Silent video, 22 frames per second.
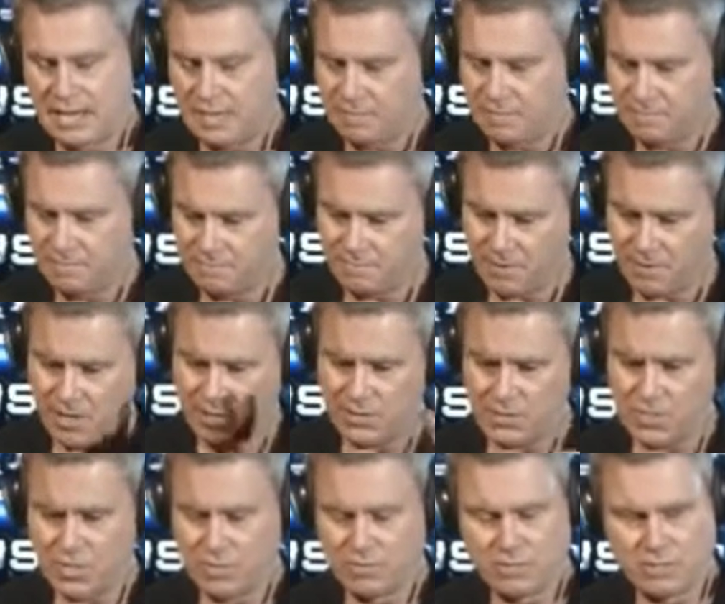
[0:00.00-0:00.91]
it
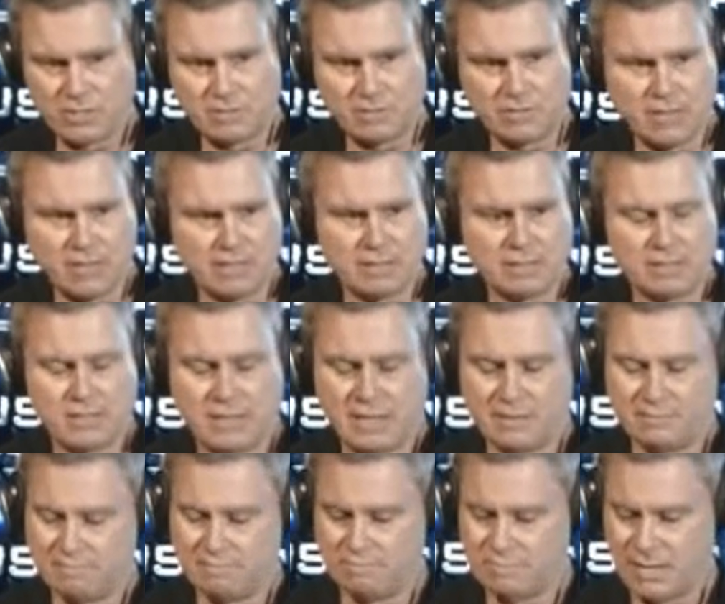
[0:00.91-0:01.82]
falls over, and
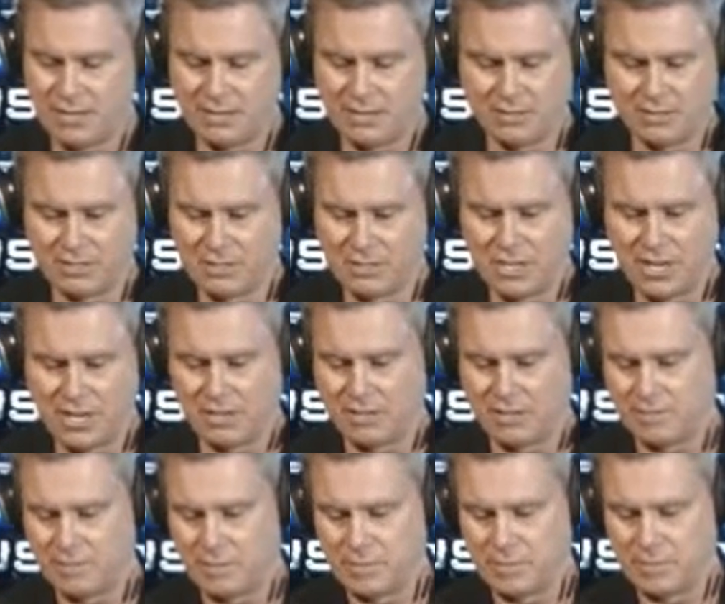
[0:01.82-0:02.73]
I don't know the
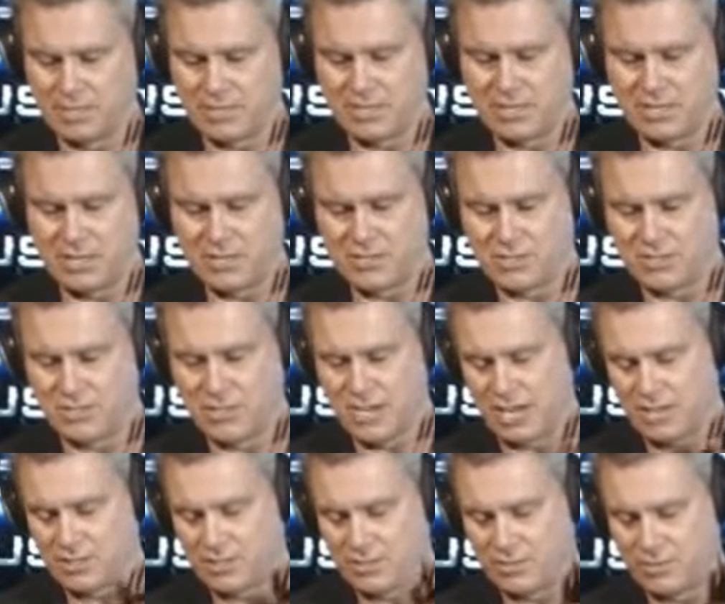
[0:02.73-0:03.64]
geography, but let's say it also
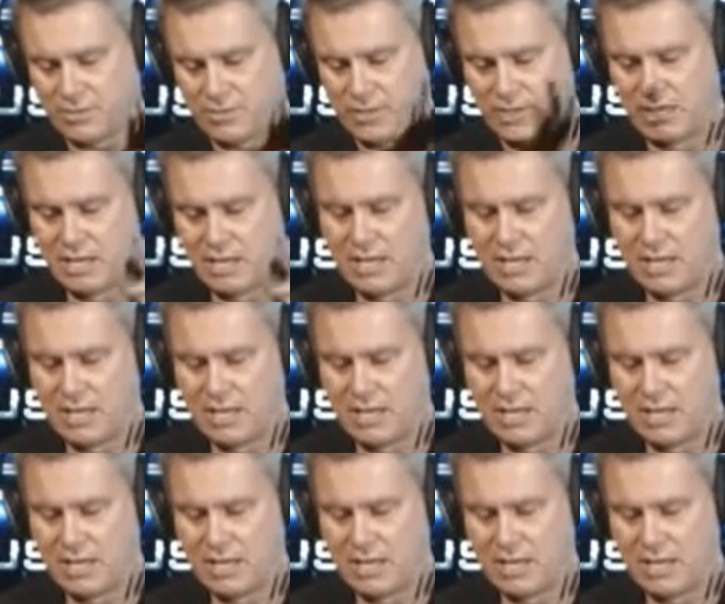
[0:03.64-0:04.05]
knocks over the